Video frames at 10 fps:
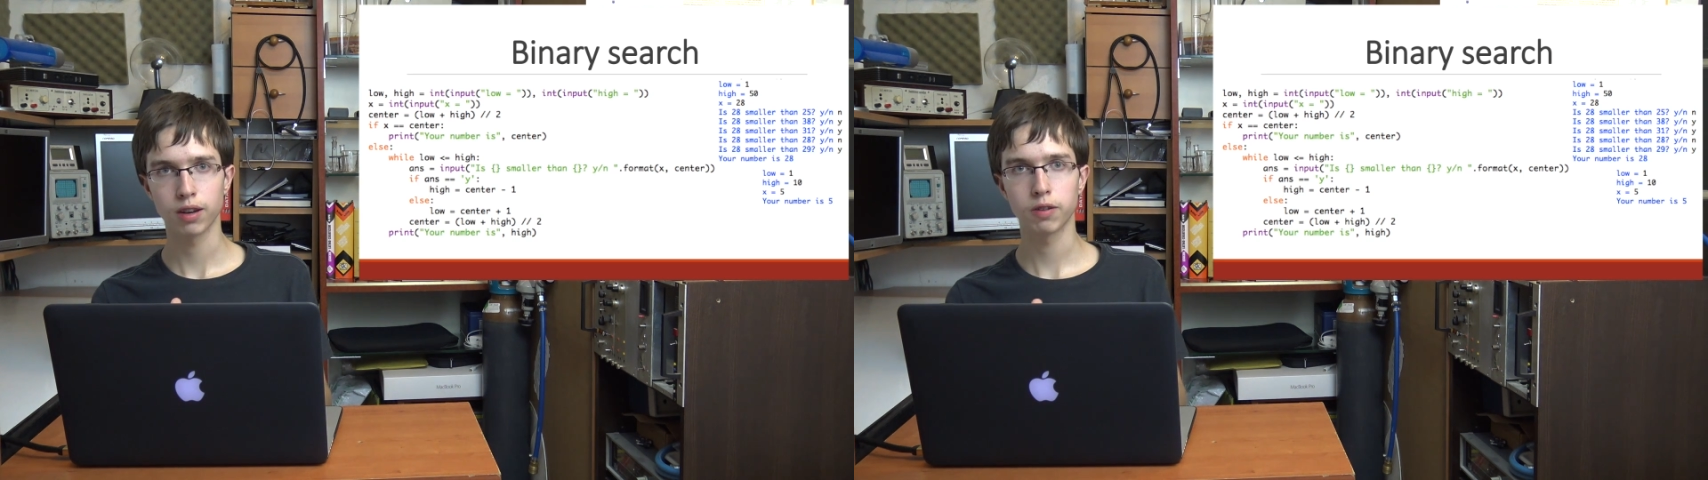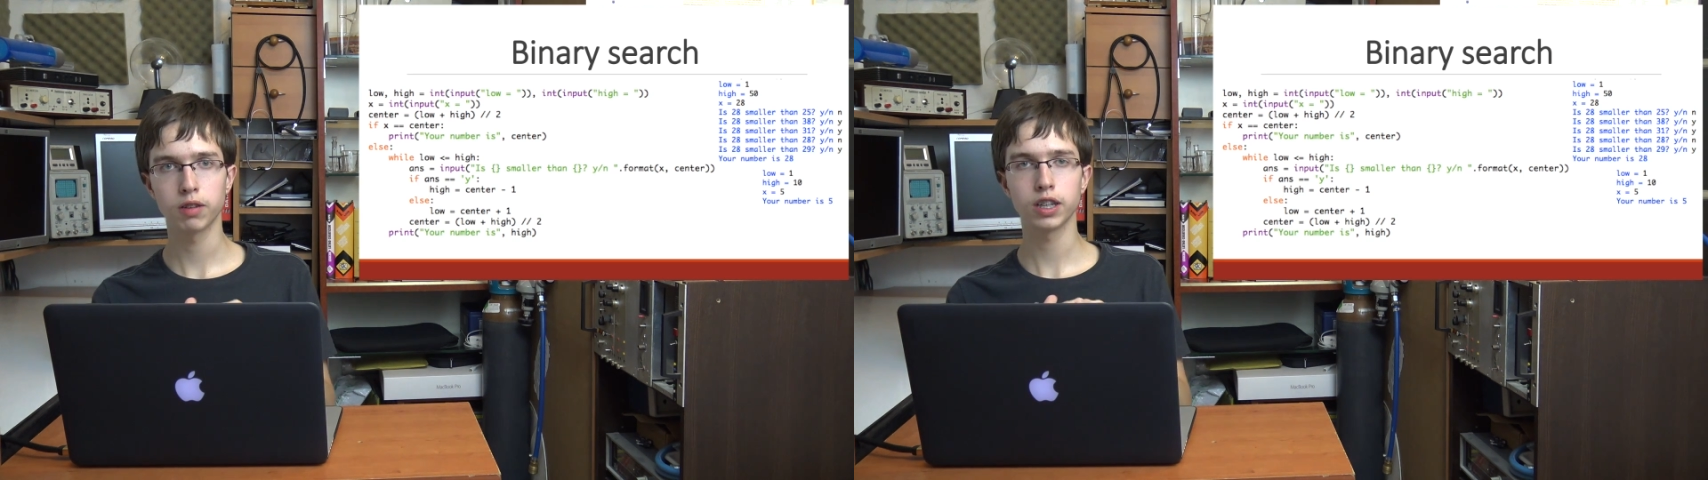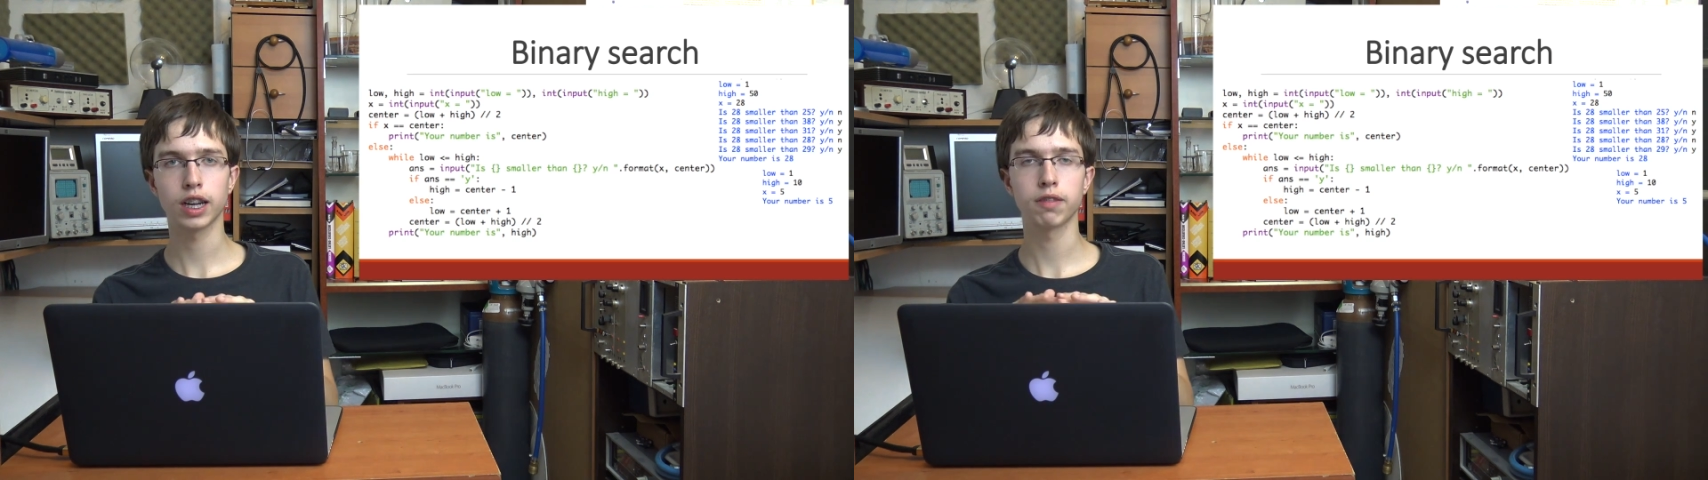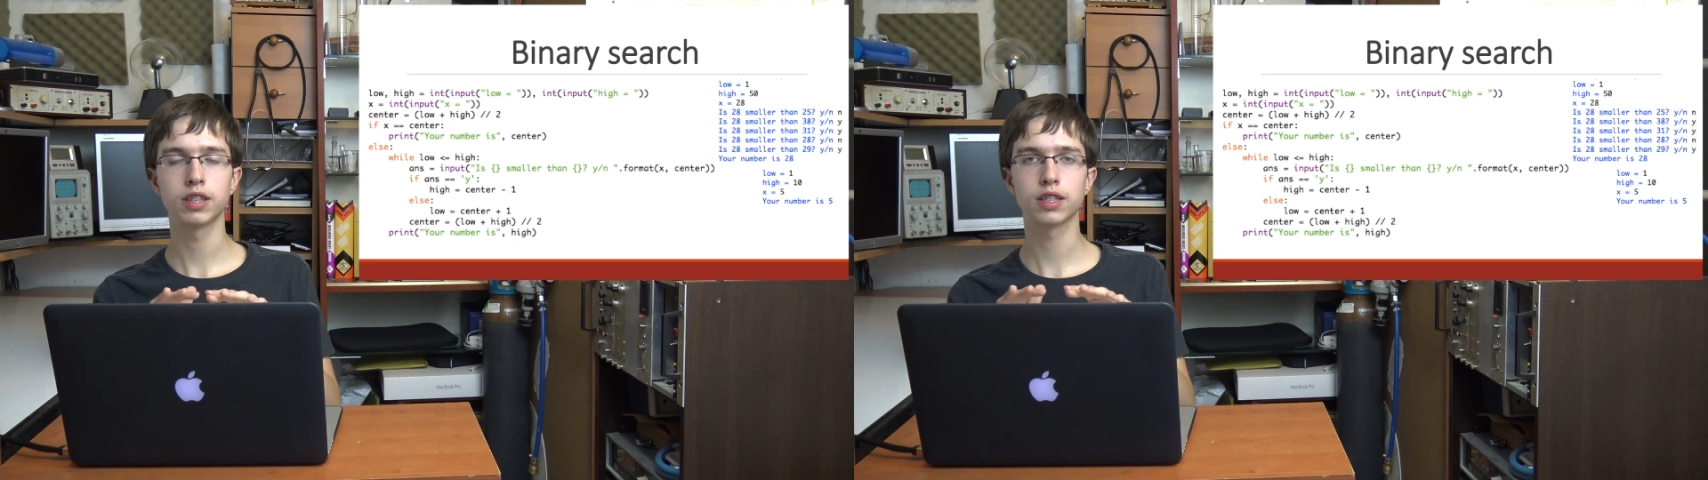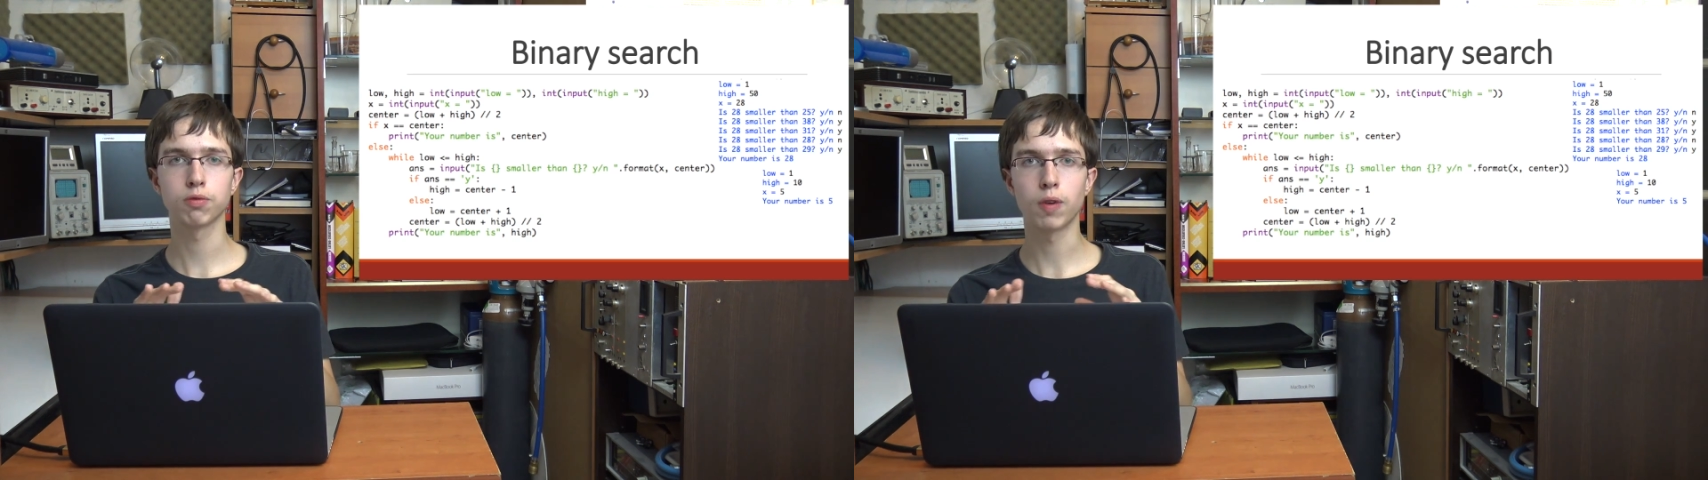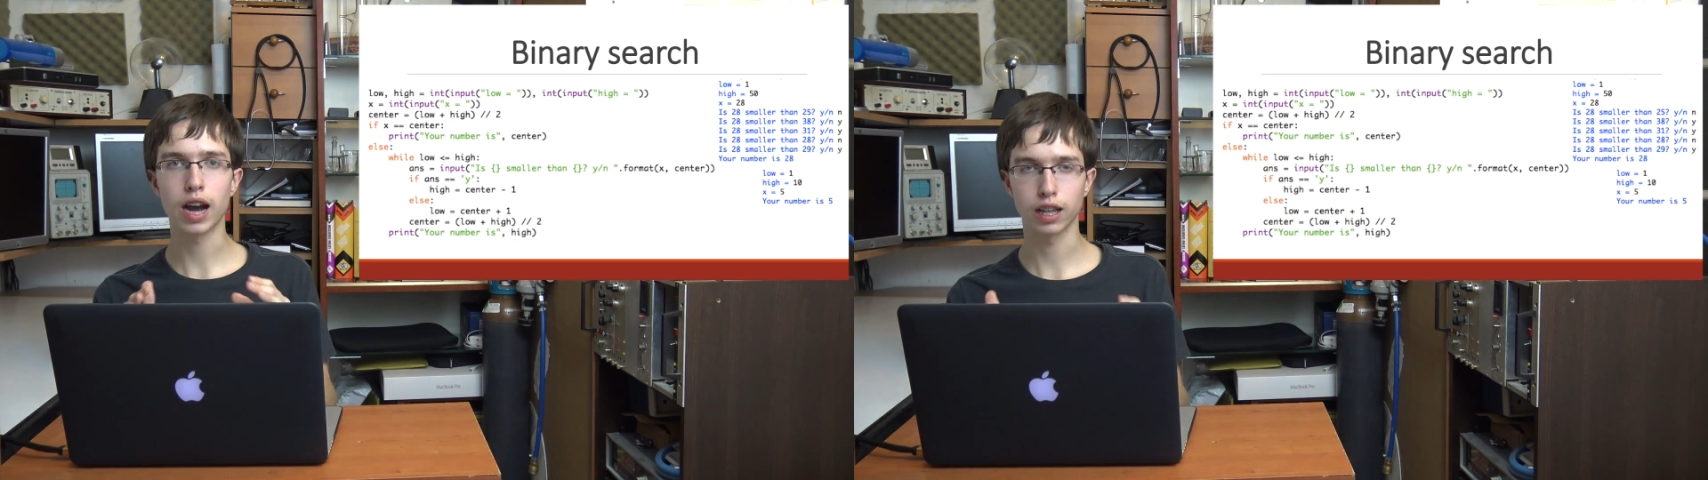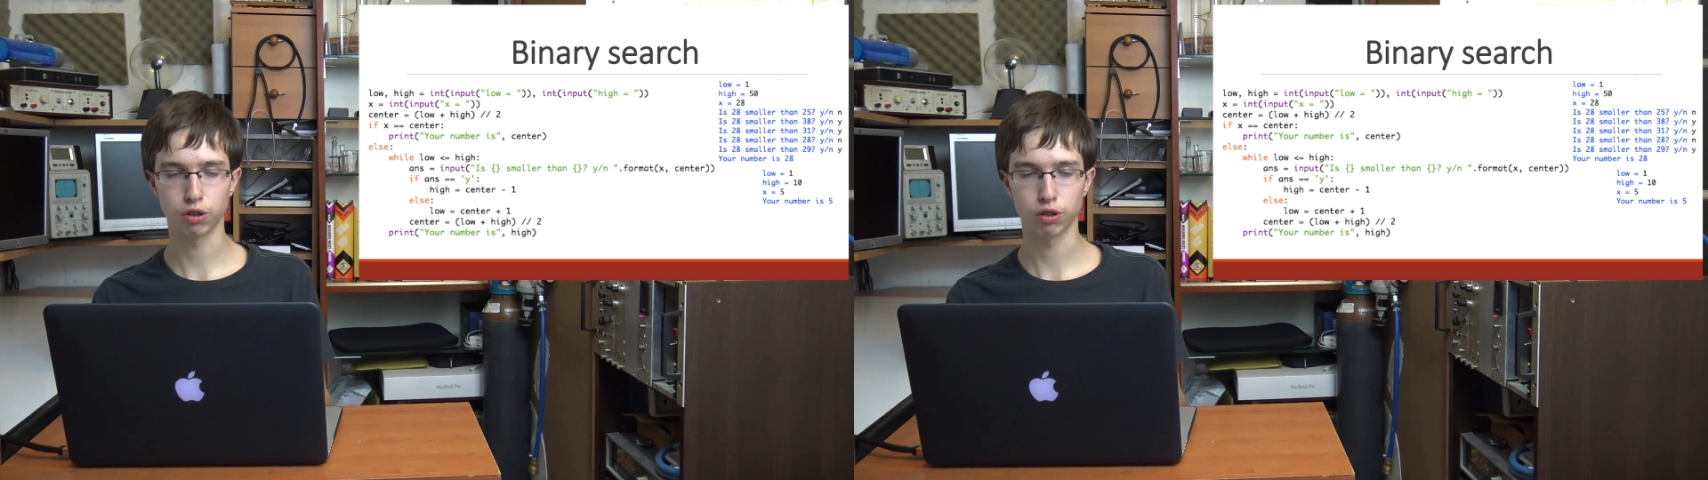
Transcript: where we have this while